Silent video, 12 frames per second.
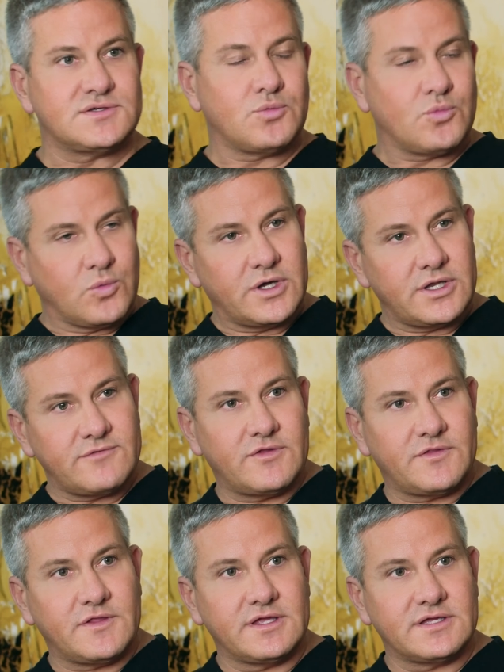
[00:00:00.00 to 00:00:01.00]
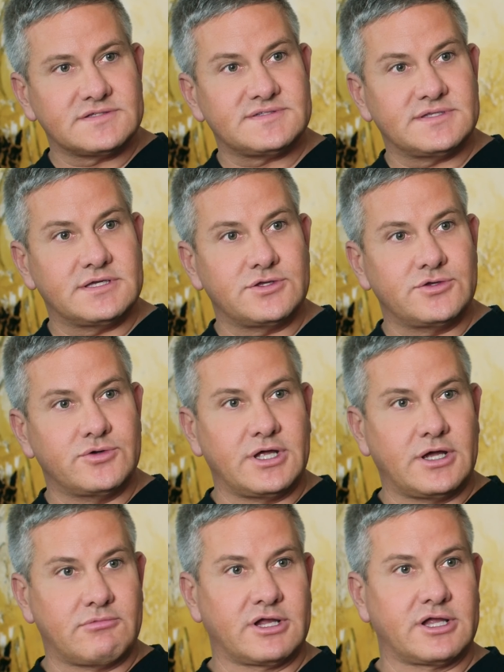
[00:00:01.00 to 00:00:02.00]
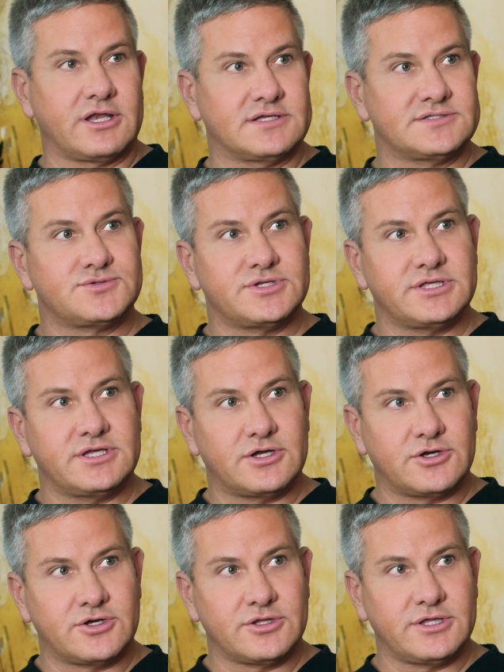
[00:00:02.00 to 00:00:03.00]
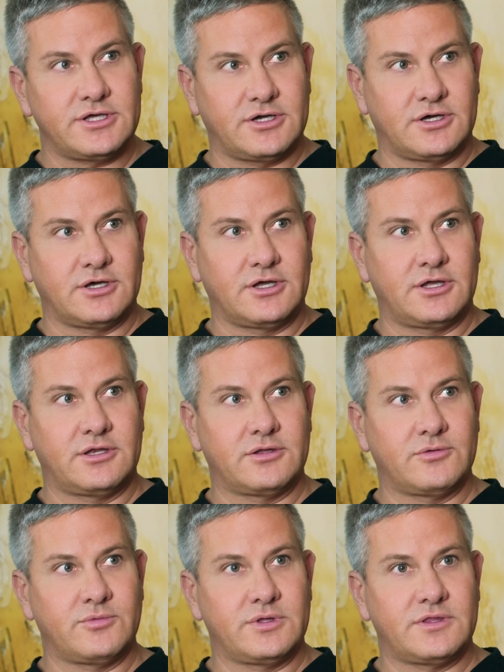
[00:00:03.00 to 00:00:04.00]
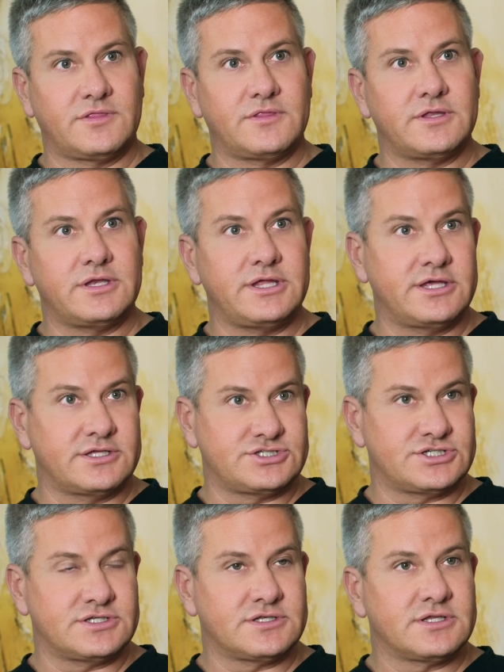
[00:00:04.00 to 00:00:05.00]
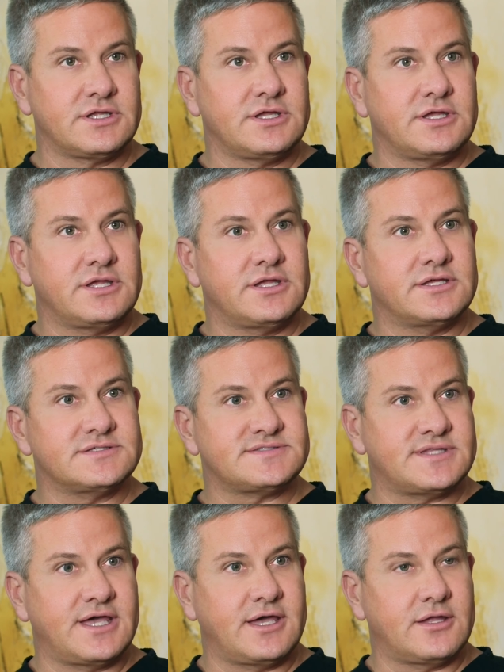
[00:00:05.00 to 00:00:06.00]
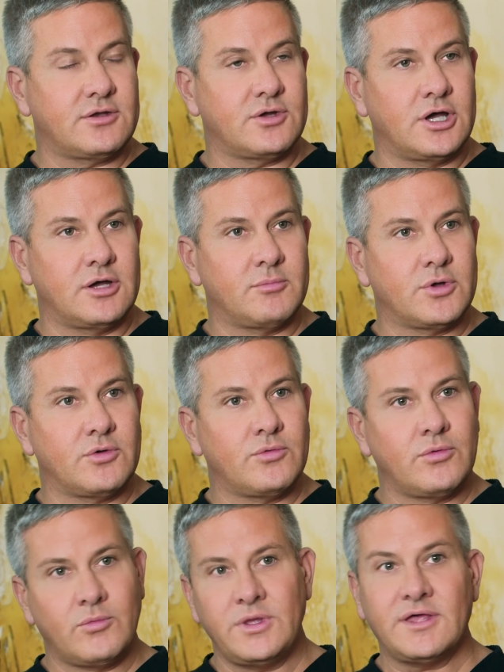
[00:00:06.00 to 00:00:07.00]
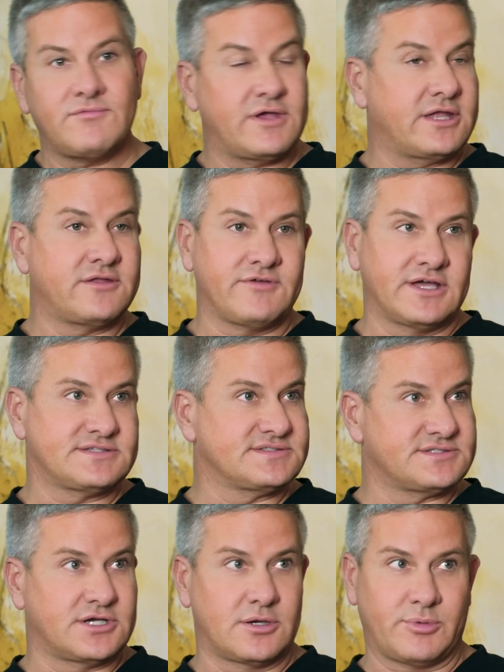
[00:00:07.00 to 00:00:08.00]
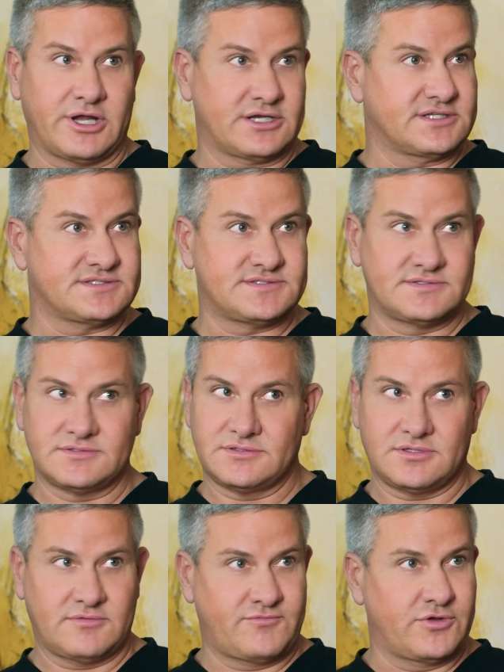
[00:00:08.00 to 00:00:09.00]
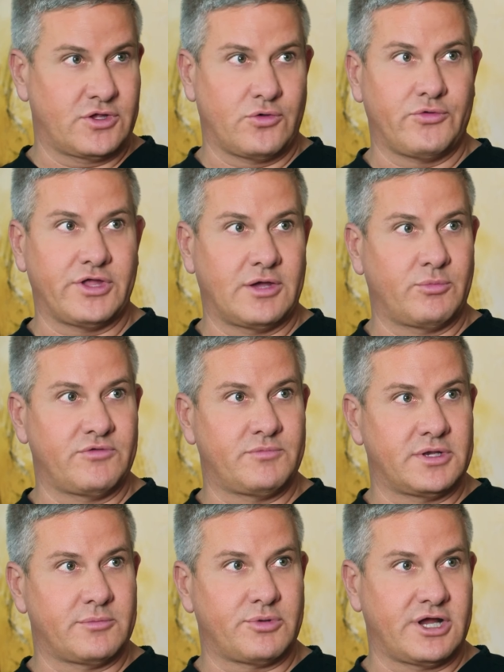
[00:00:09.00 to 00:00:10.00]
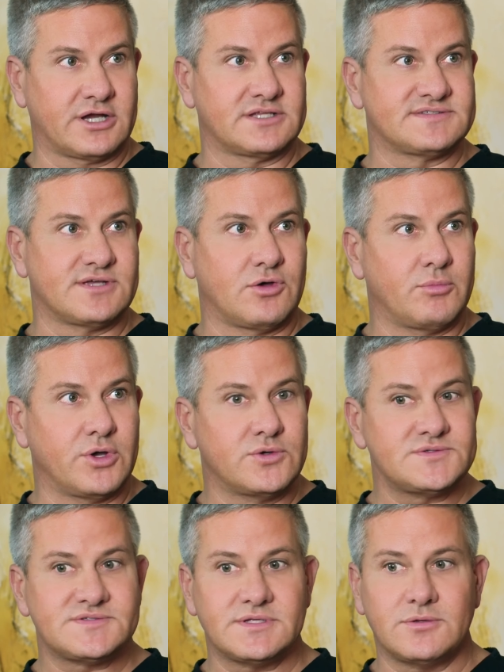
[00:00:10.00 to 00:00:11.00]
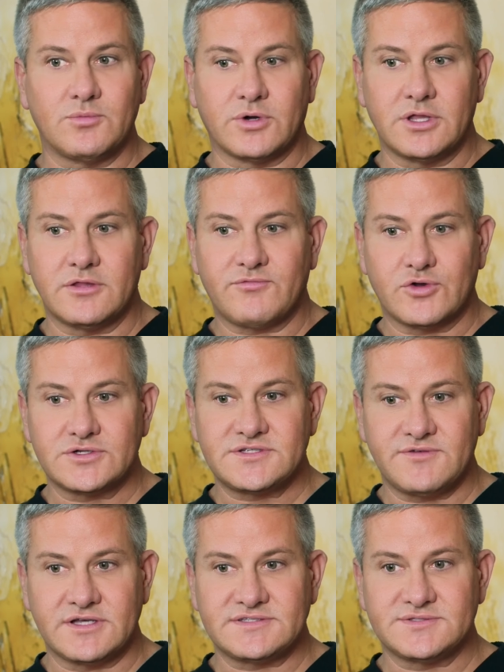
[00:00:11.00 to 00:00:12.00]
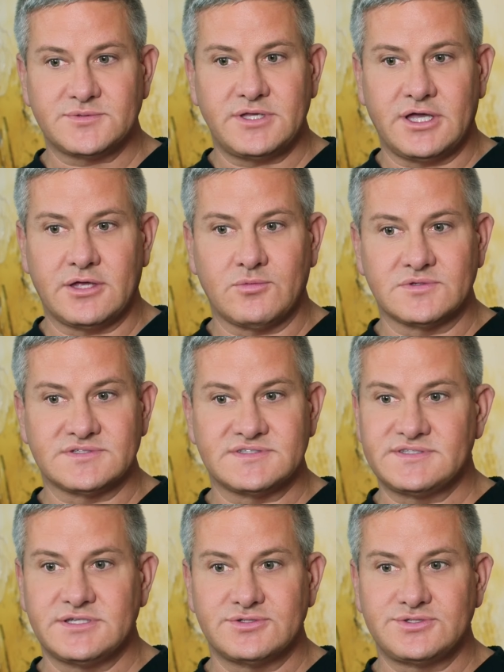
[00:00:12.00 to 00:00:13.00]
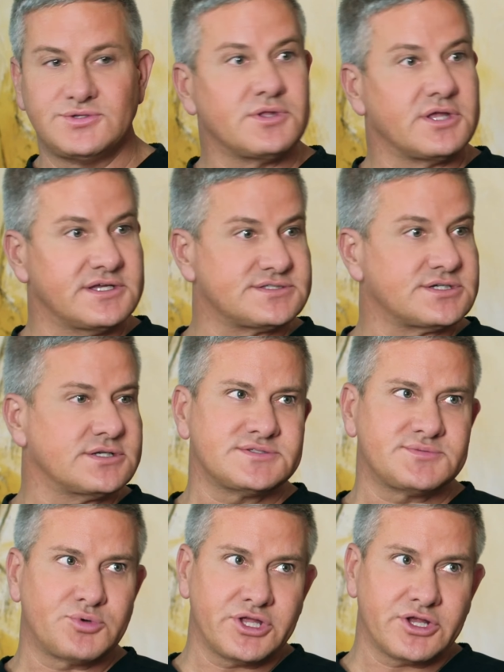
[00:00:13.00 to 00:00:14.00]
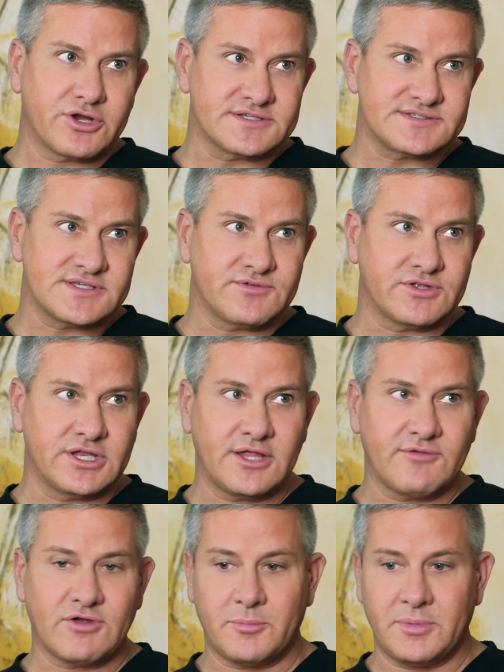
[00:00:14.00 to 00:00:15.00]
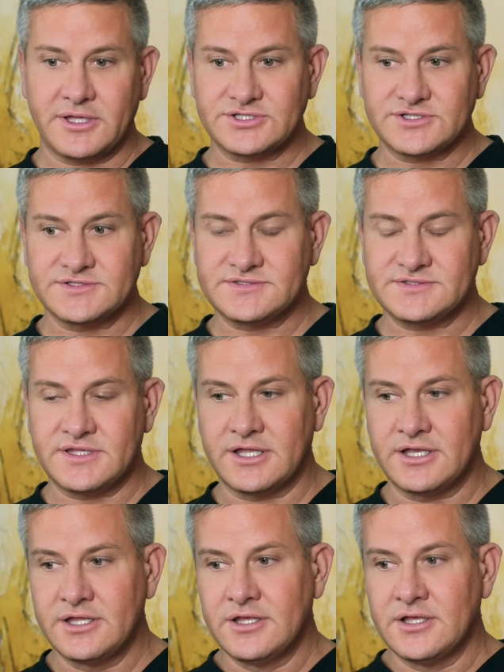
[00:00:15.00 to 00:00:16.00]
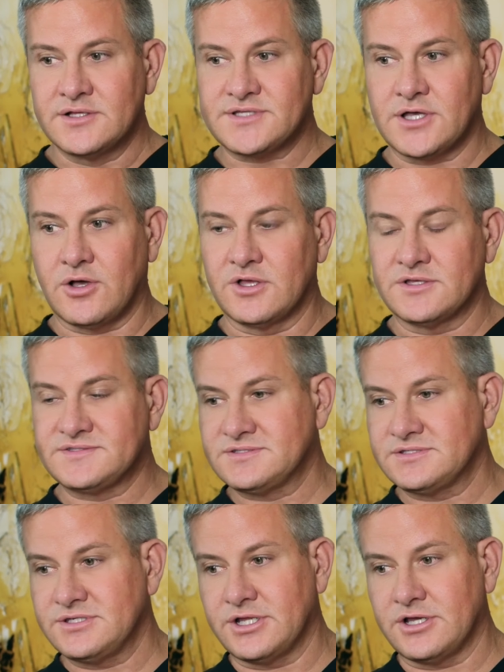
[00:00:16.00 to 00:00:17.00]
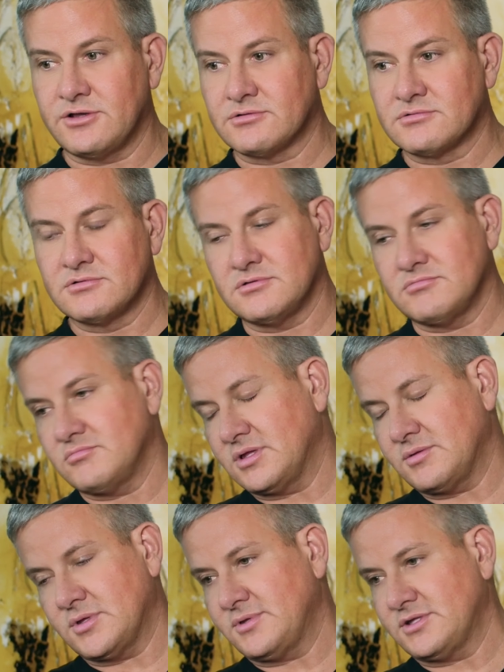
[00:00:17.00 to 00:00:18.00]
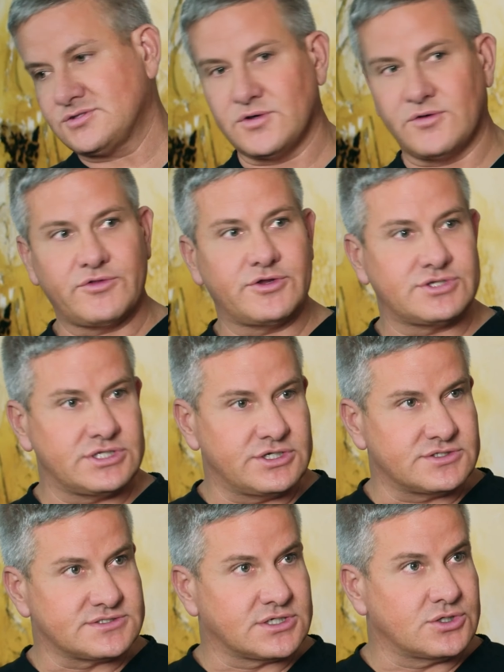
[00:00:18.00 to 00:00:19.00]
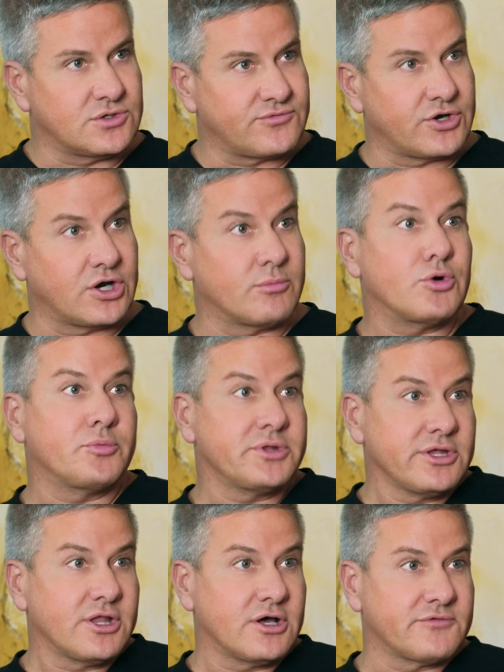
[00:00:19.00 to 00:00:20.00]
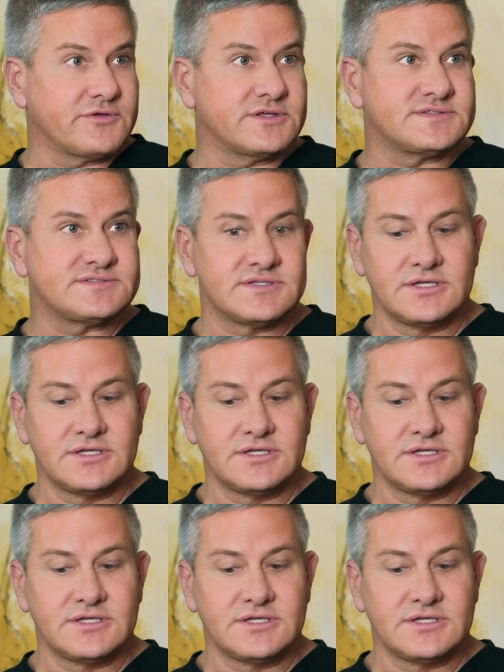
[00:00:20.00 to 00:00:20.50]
one of the things that you and I recognized really early on with the Neogen is that we have had devices in our practice for the whole time we've been in practice almost. And one of the first devices we had was a CO2 laser, and it was pretty aggressive. And any of our patients that saw us, maybe 12 or 13 years ago over in our Mobile office,